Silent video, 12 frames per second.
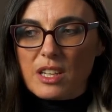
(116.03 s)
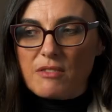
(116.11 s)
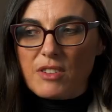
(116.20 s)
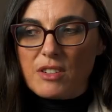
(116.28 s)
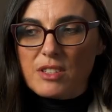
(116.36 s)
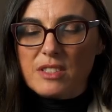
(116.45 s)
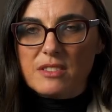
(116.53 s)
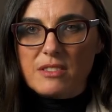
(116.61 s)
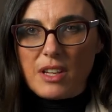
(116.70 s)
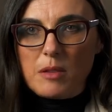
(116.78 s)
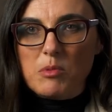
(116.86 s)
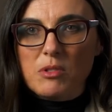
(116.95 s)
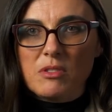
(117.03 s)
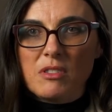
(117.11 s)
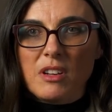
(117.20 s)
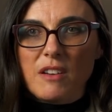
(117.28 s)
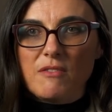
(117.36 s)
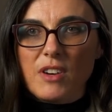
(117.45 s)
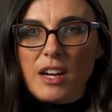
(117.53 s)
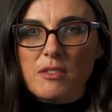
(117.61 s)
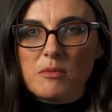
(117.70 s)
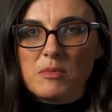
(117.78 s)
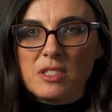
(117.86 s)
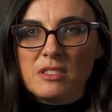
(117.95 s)
a very stable
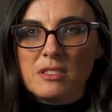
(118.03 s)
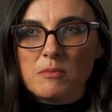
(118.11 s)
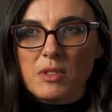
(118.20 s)
environment,